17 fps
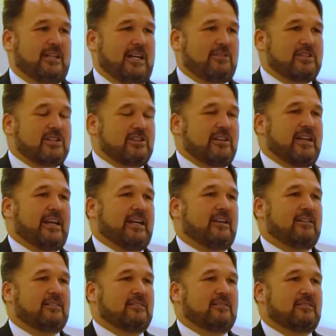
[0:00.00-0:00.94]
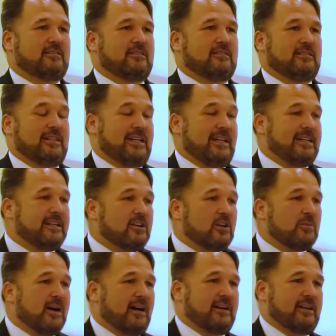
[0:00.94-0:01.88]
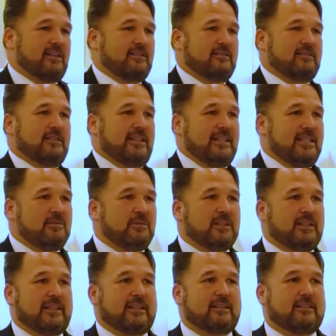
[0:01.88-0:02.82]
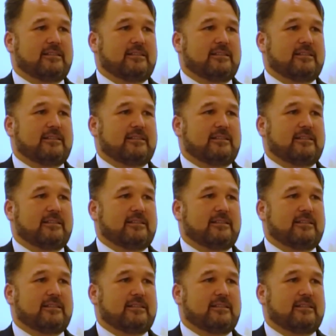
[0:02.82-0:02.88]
How was your day? And I'd hear about it. And Emily.